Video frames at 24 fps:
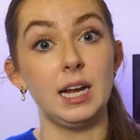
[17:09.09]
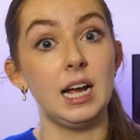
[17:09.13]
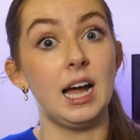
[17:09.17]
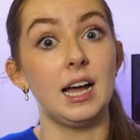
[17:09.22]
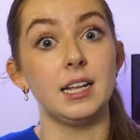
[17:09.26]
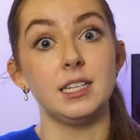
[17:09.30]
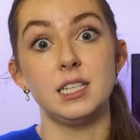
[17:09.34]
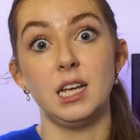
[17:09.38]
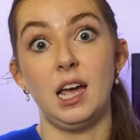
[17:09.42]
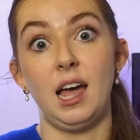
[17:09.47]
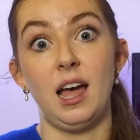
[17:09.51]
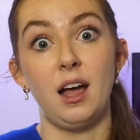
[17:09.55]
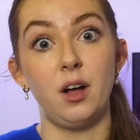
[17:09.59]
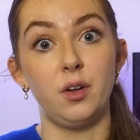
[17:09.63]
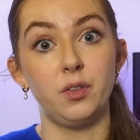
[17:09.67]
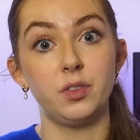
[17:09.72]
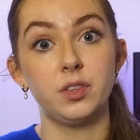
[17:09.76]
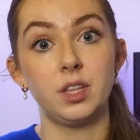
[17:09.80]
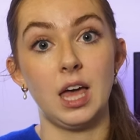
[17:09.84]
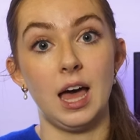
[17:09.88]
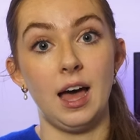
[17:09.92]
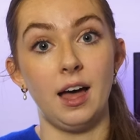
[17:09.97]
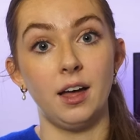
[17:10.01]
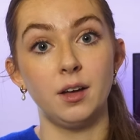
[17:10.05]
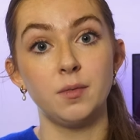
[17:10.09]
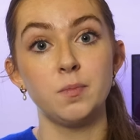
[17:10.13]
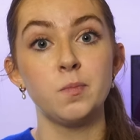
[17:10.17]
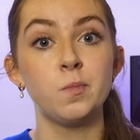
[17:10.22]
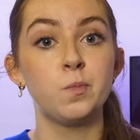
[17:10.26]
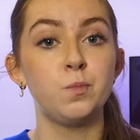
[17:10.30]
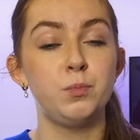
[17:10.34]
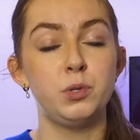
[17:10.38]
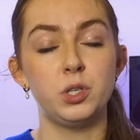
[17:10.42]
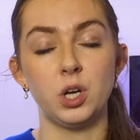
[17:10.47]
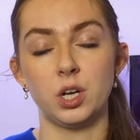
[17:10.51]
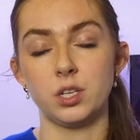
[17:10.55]
and to healthcare
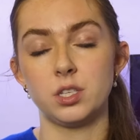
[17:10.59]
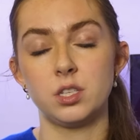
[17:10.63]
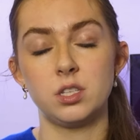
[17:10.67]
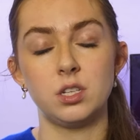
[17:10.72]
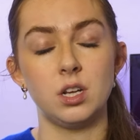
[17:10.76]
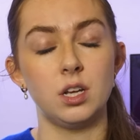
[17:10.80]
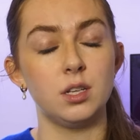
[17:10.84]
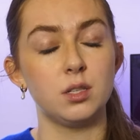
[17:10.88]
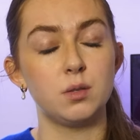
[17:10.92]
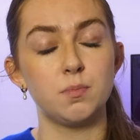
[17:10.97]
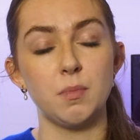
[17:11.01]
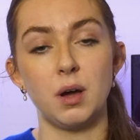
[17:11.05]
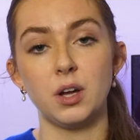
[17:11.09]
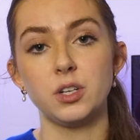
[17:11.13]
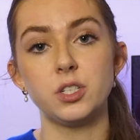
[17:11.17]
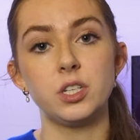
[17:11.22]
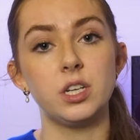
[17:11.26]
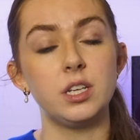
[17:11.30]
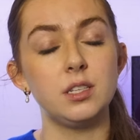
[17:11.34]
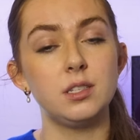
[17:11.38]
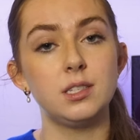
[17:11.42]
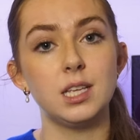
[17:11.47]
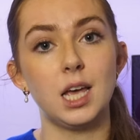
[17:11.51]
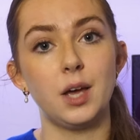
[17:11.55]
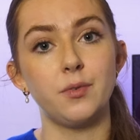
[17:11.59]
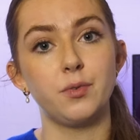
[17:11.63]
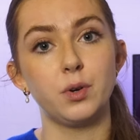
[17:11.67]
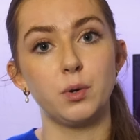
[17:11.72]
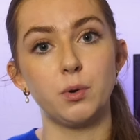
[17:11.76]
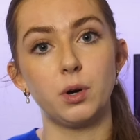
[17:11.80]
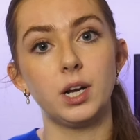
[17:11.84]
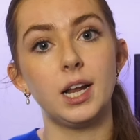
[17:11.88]
just as much as everyone